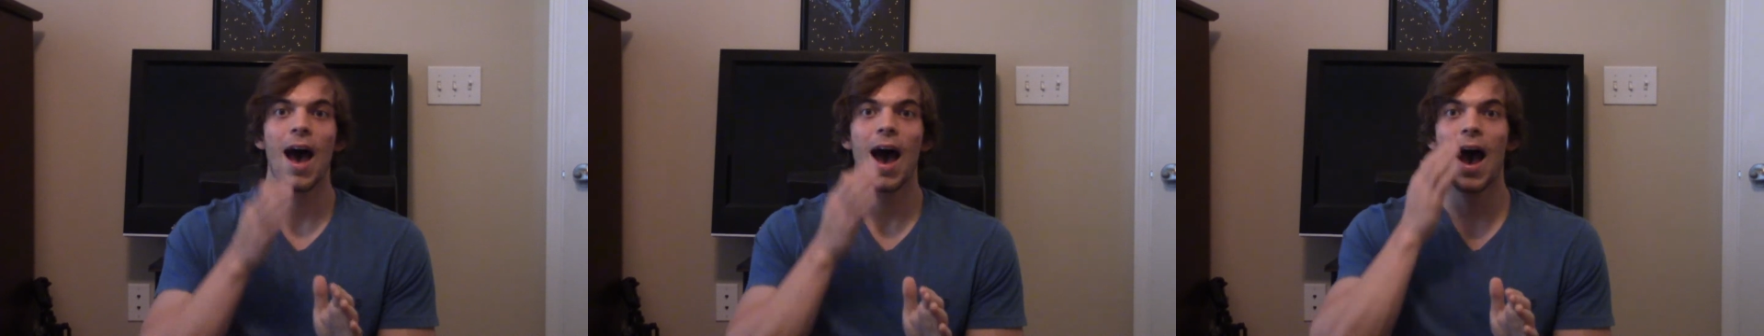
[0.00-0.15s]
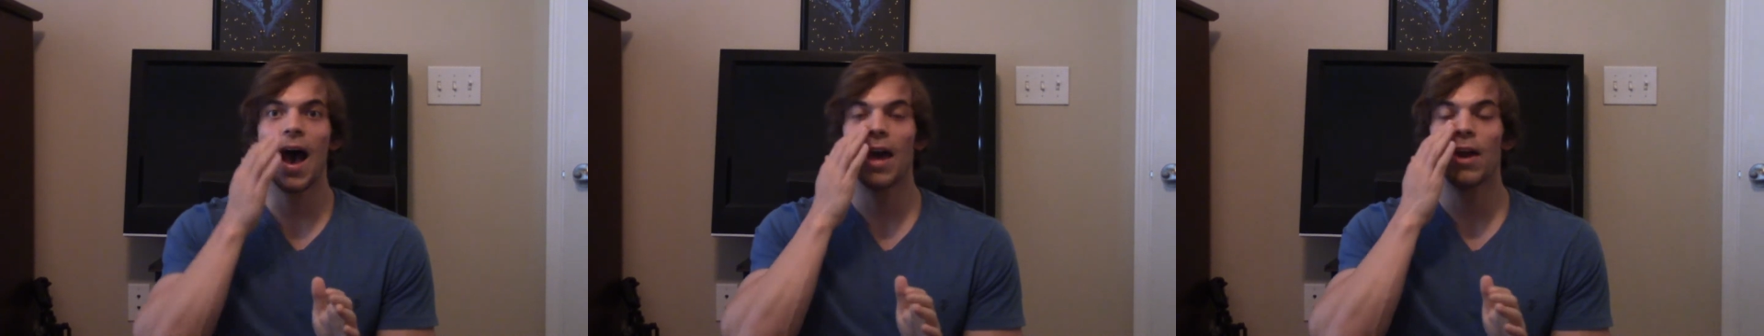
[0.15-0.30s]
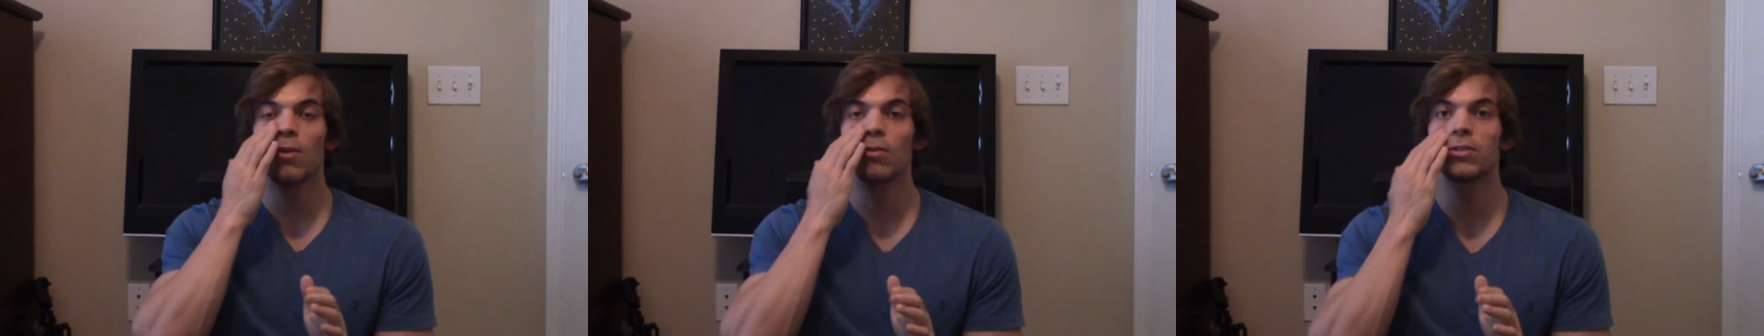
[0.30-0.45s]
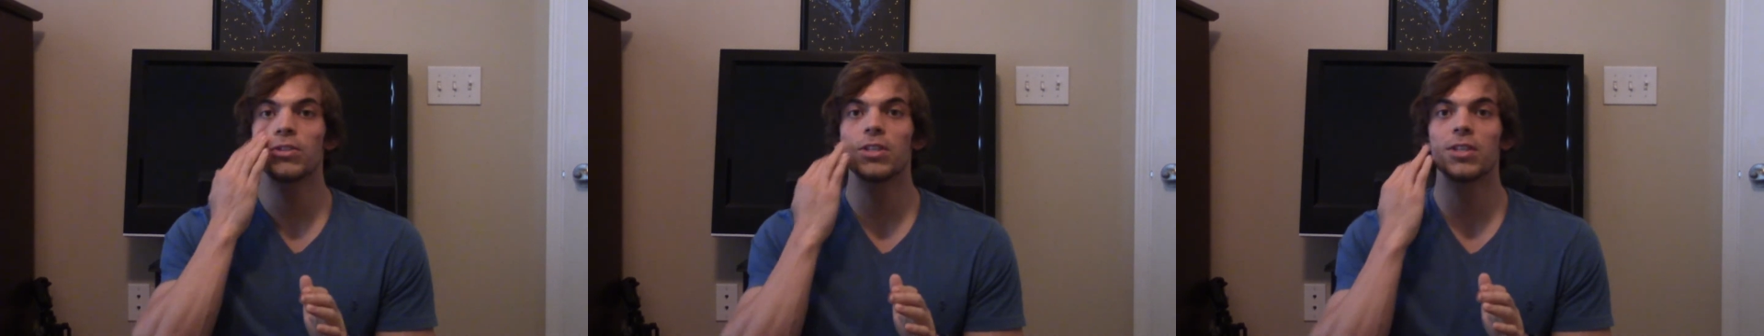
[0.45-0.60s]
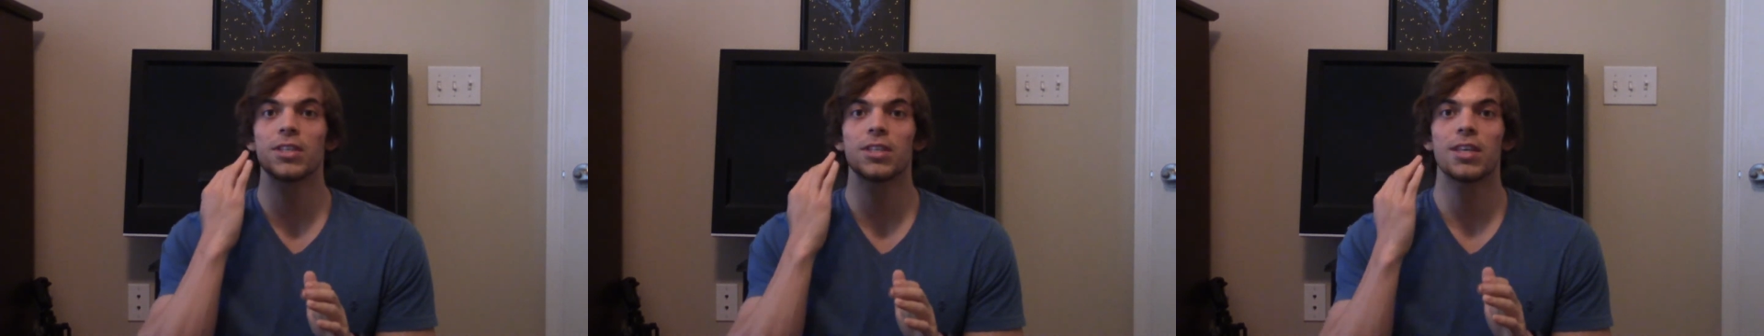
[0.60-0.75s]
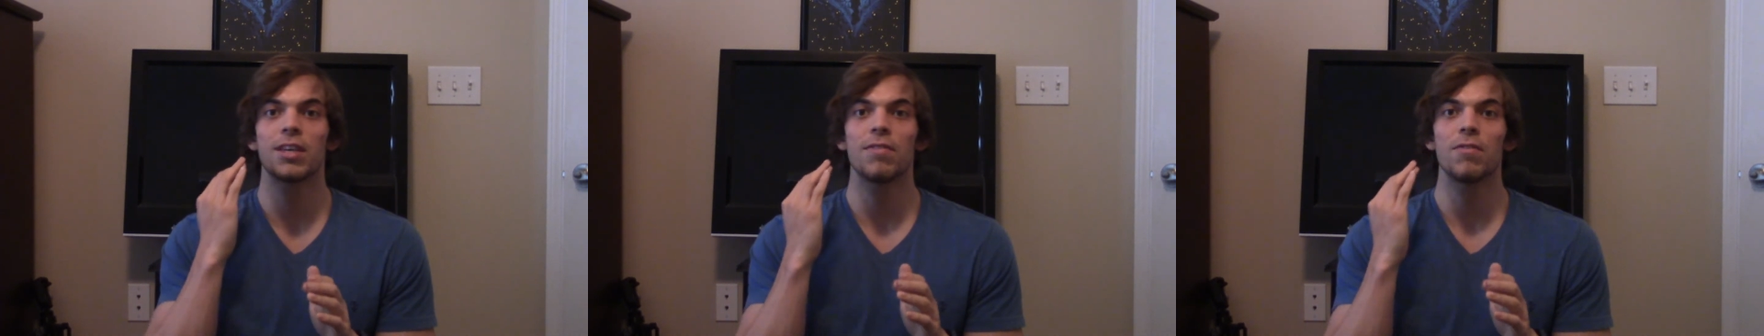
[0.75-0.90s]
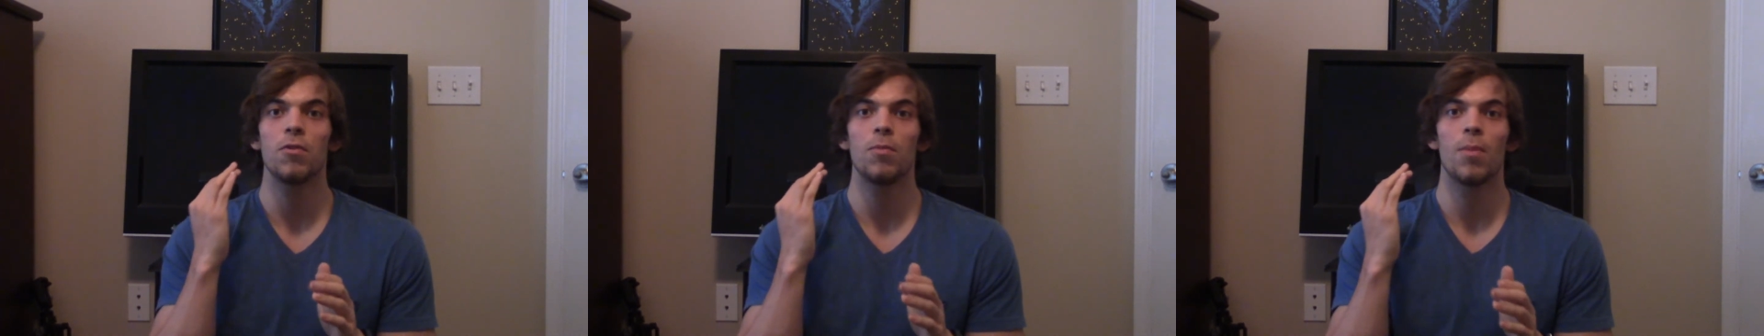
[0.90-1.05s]
I don't just
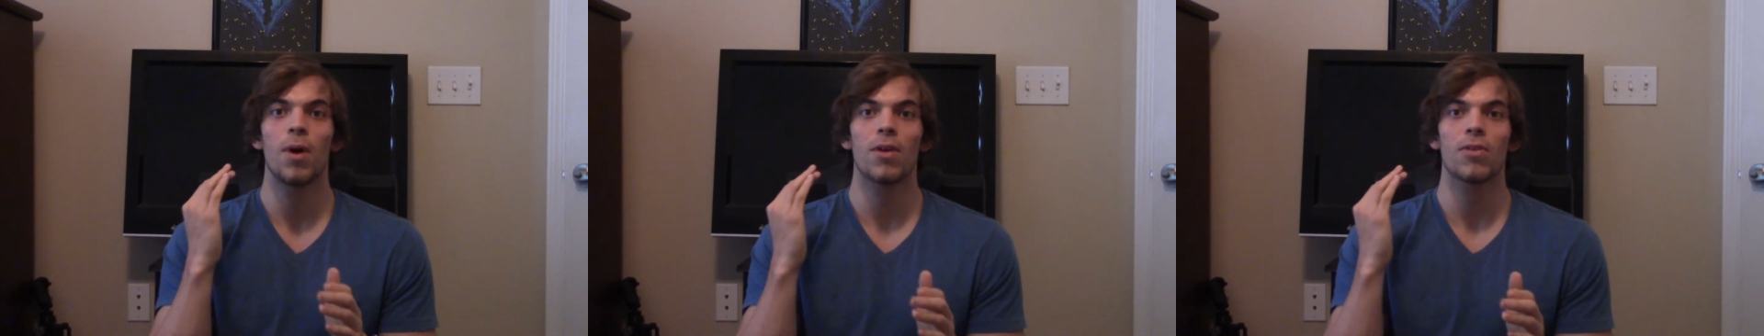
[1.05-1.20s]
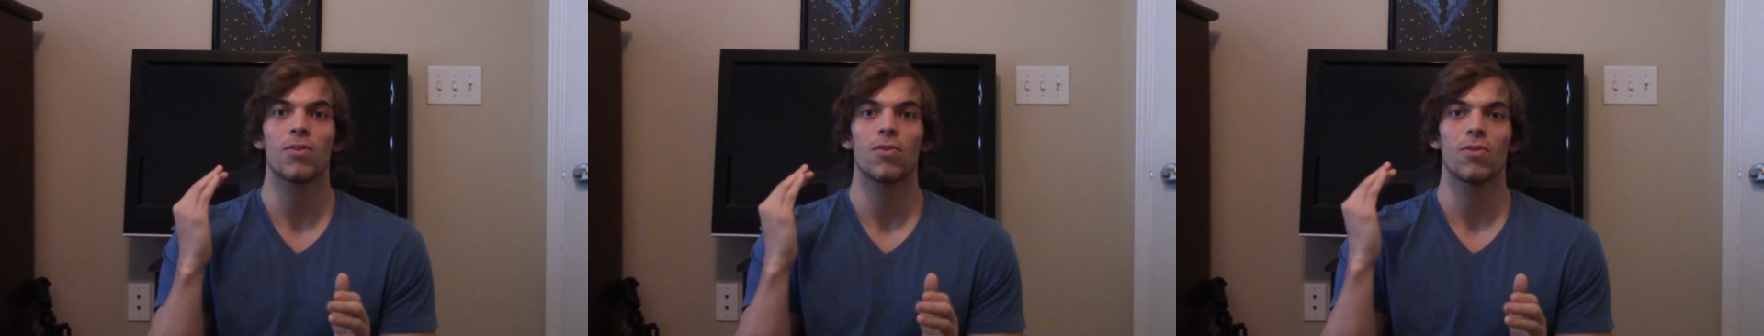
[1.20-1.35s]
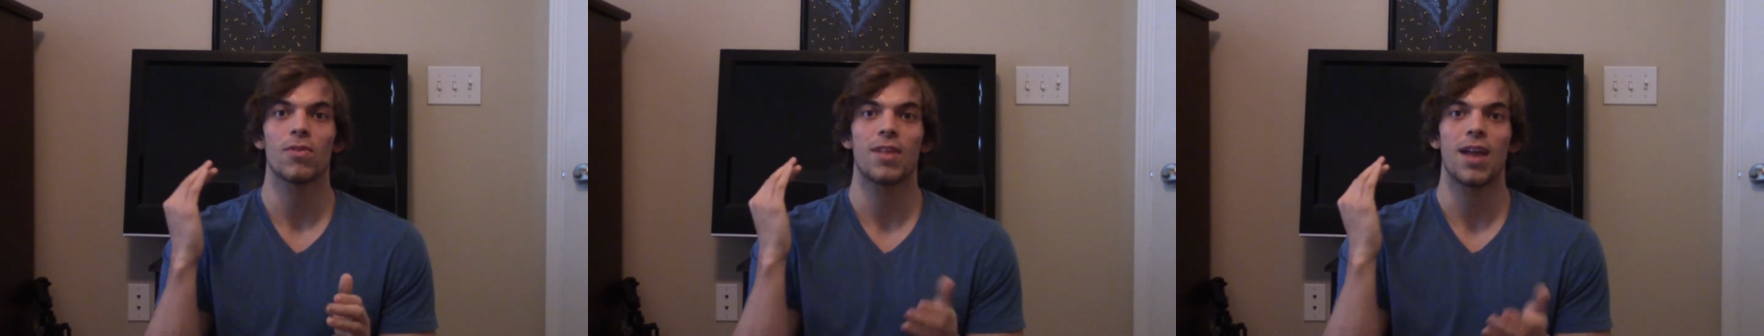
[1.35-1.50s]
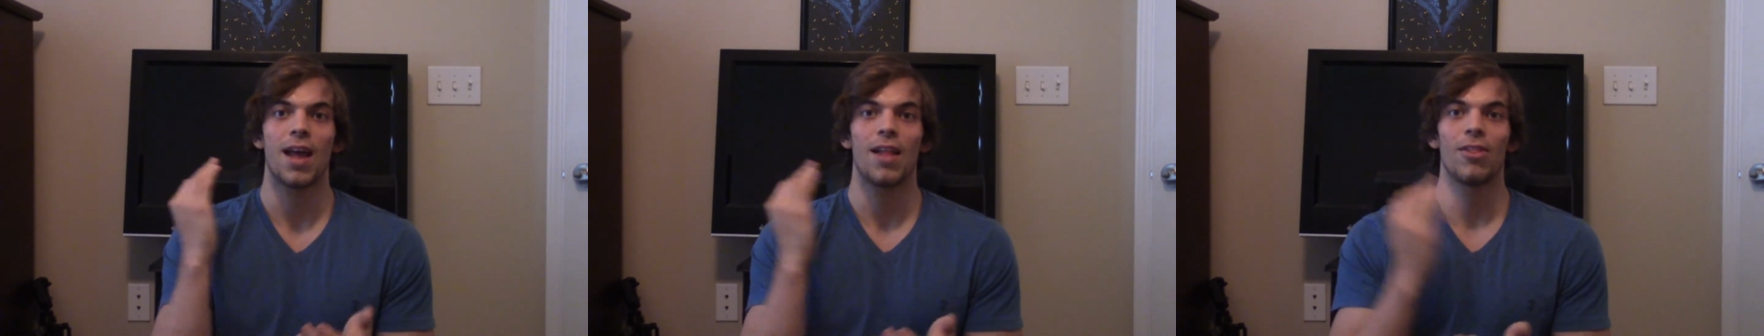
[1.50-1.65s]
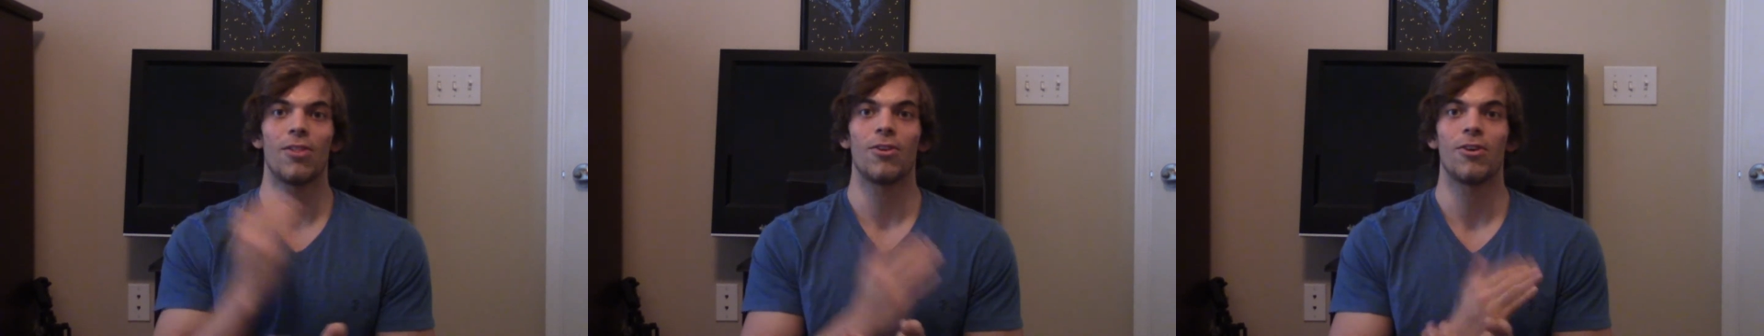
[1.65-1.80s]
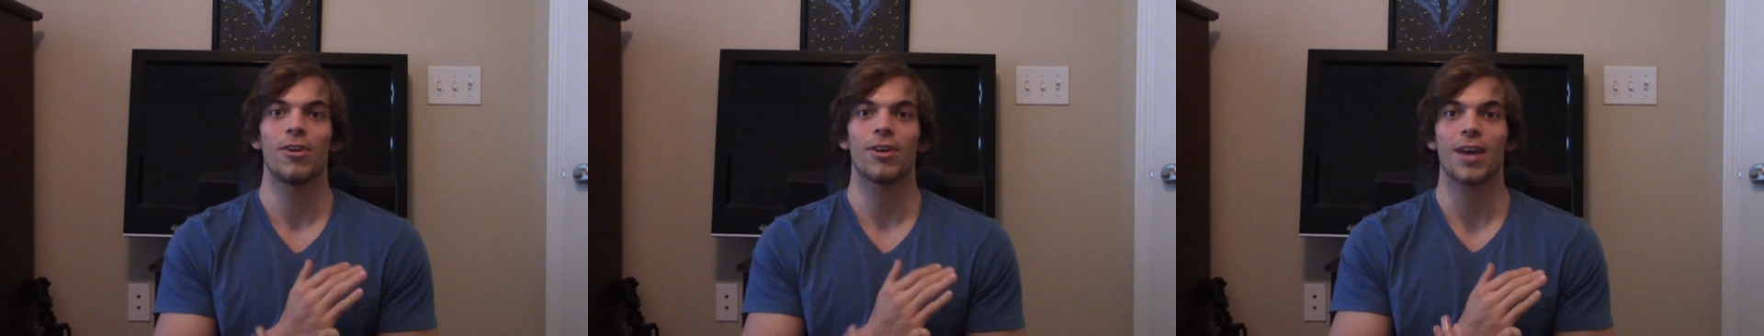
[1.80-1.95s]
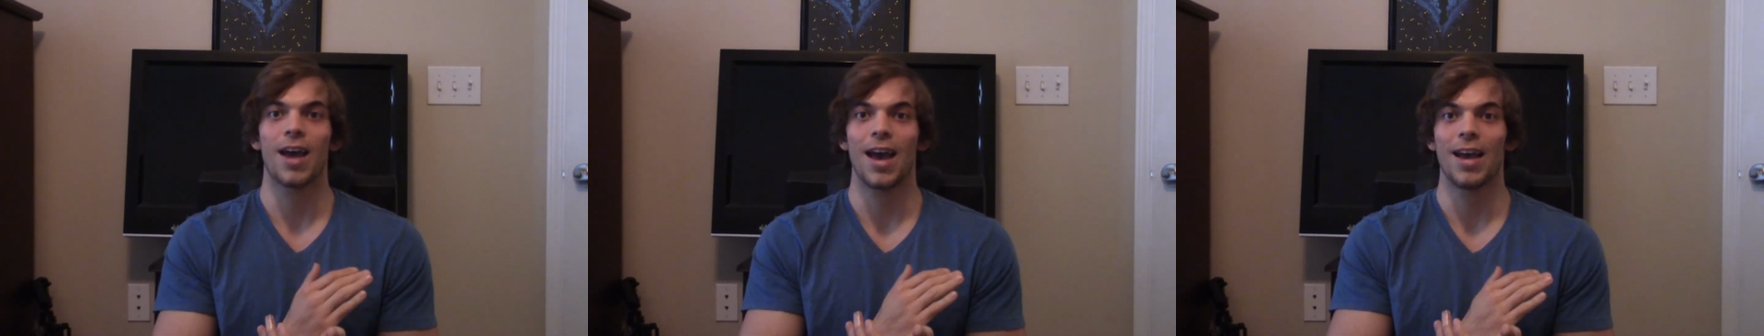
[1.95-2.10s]
give you muscles that
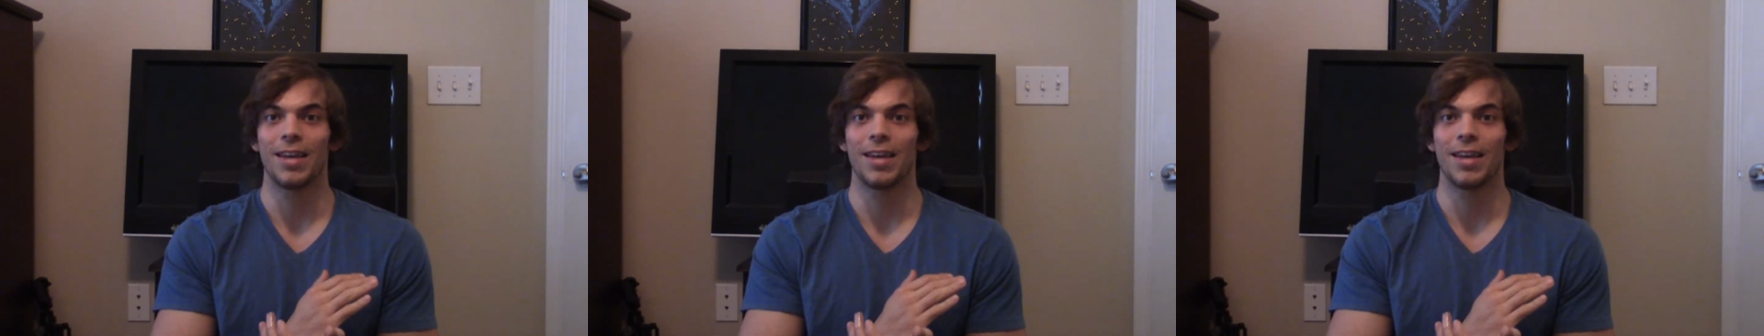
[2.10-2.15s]
look,